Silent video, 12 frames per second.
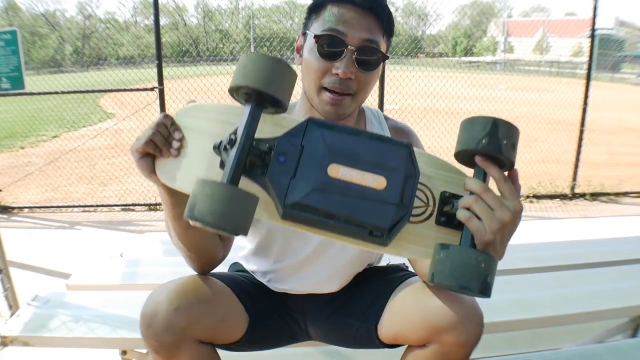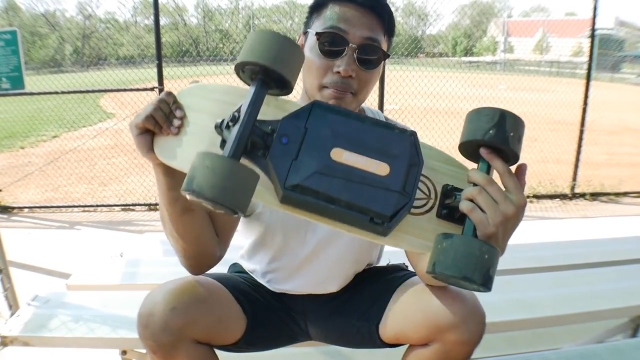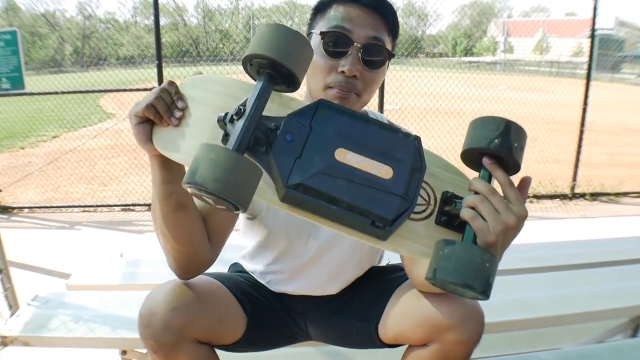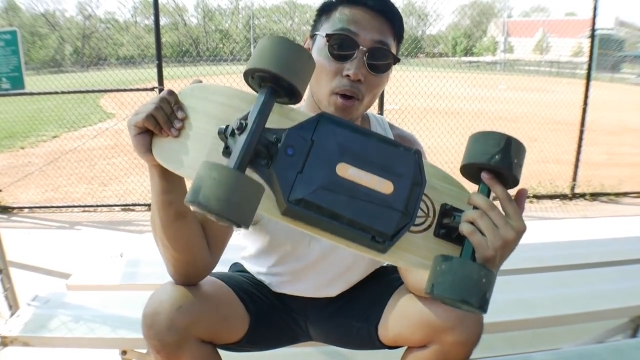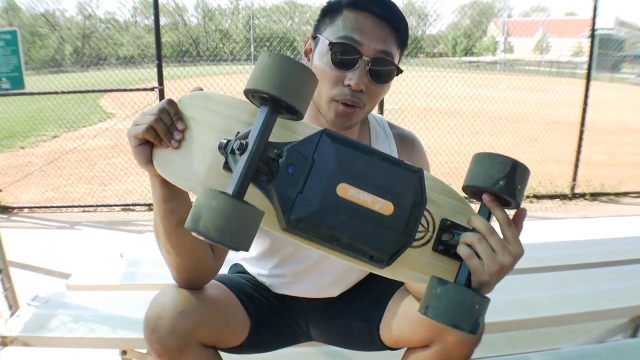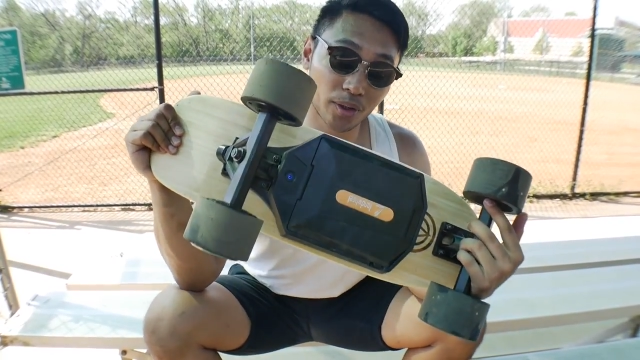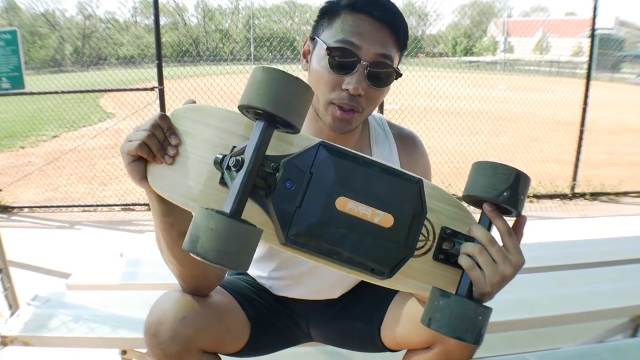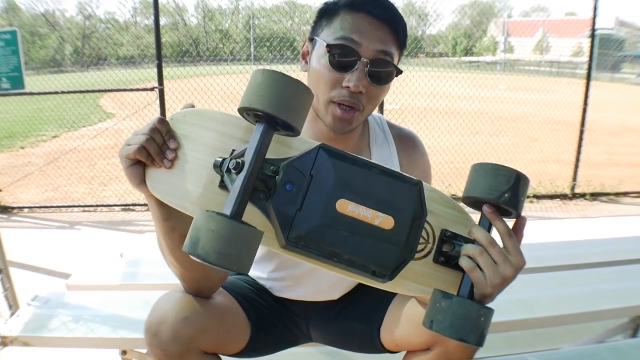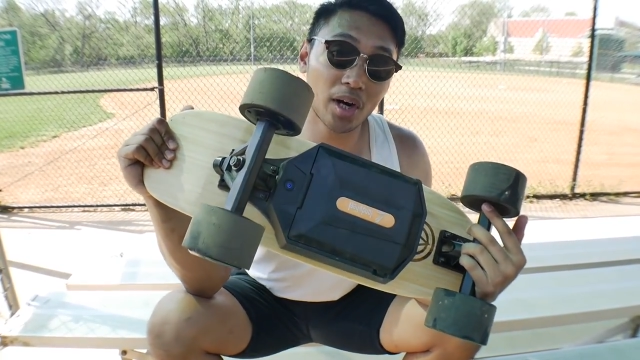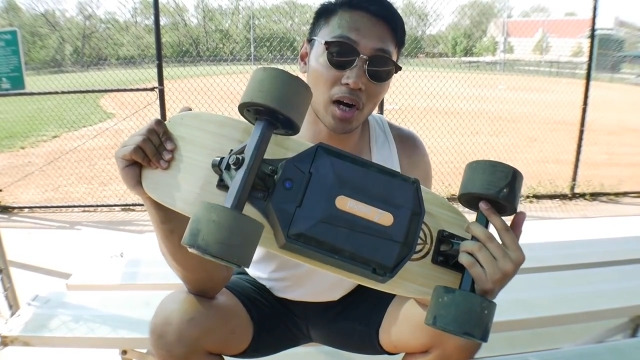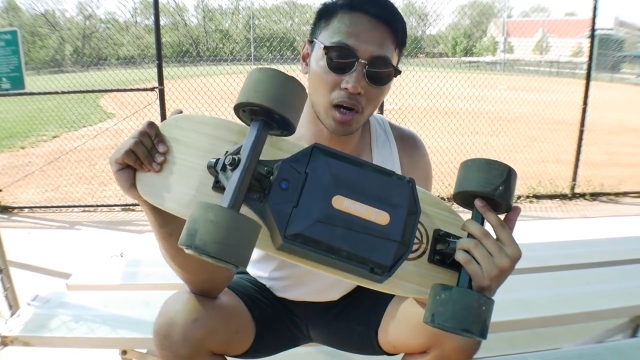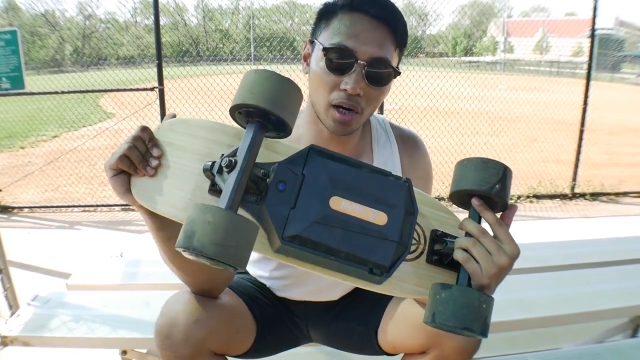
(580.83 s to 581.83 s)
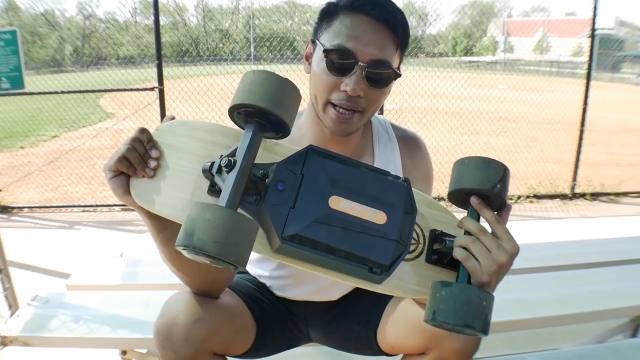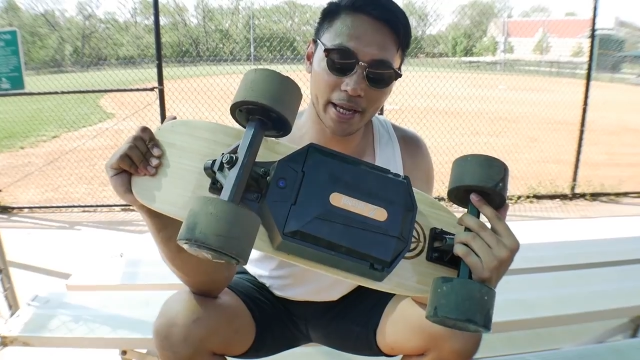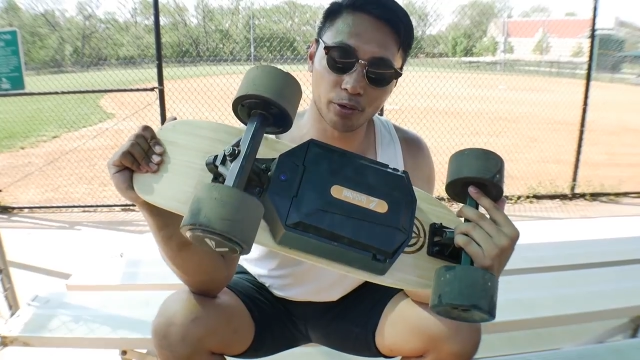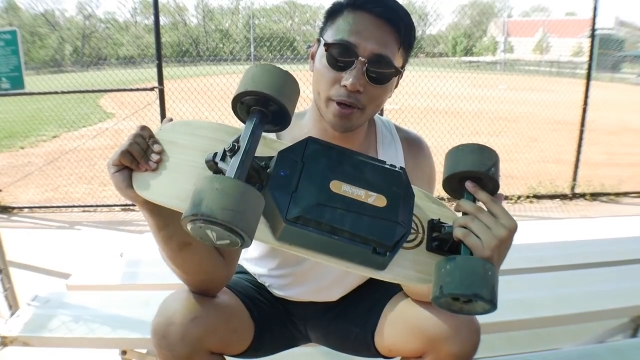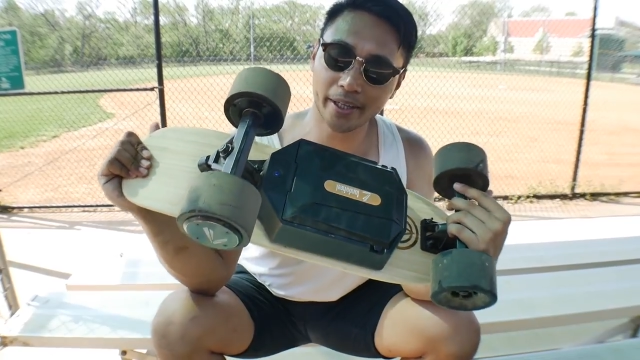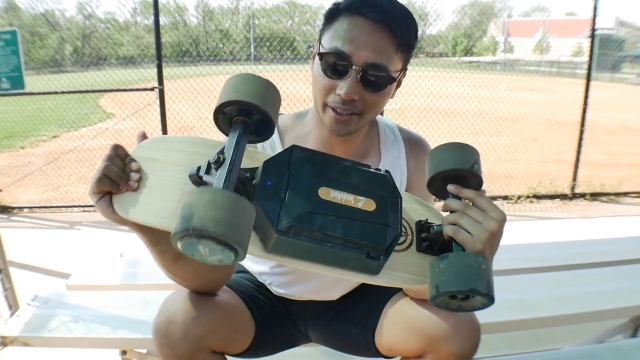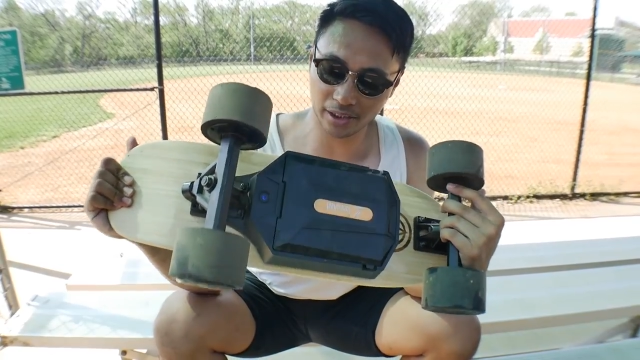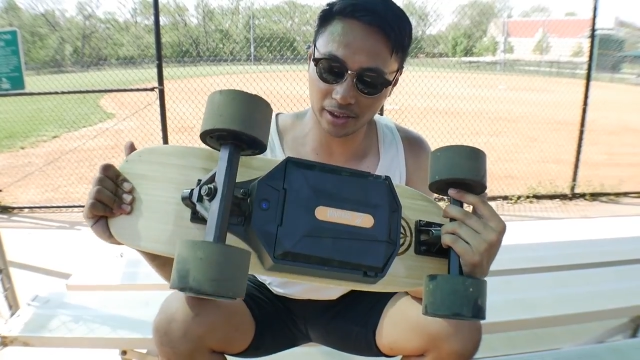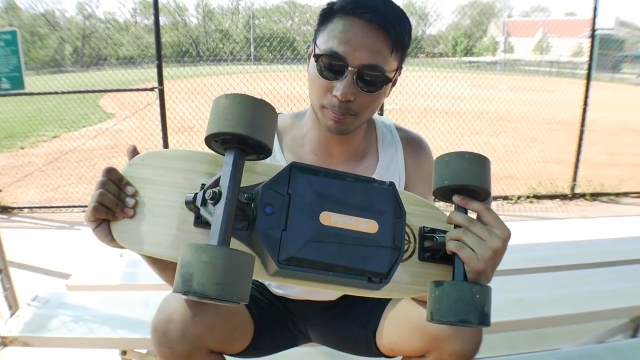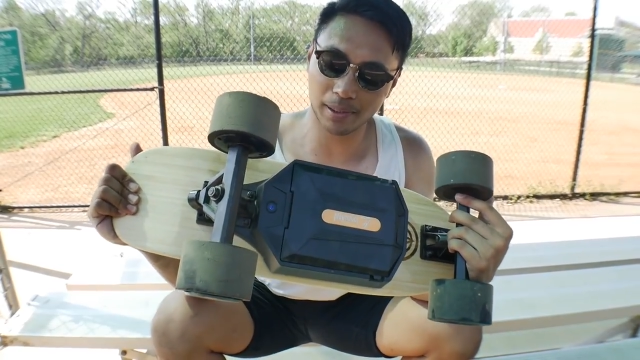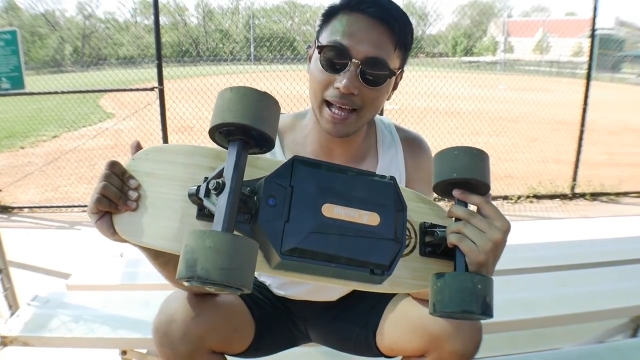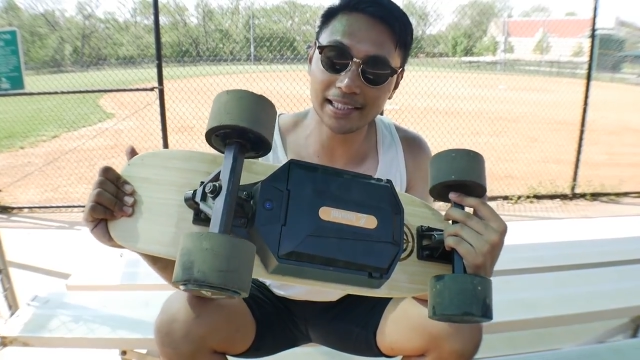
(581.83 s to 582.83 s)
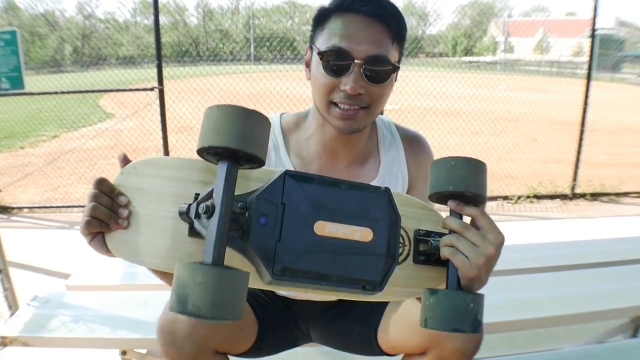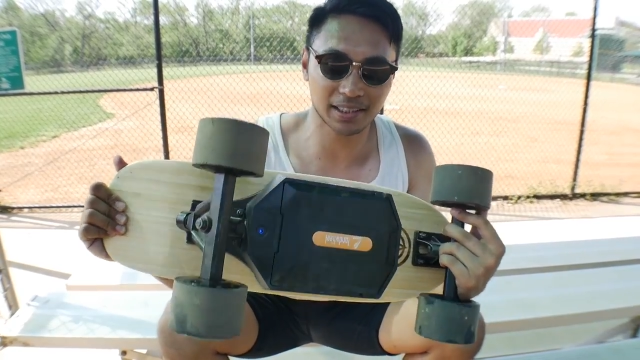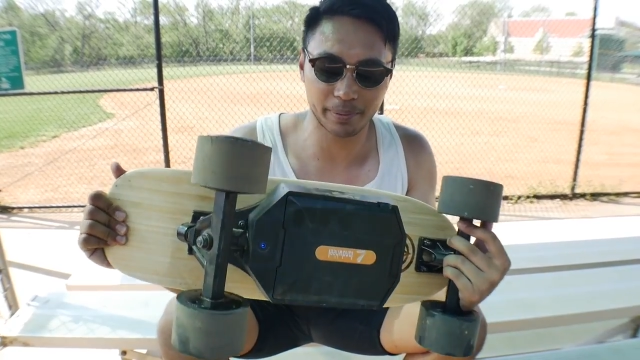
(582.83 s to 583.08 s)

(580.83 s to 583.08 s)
motor on a regular plastic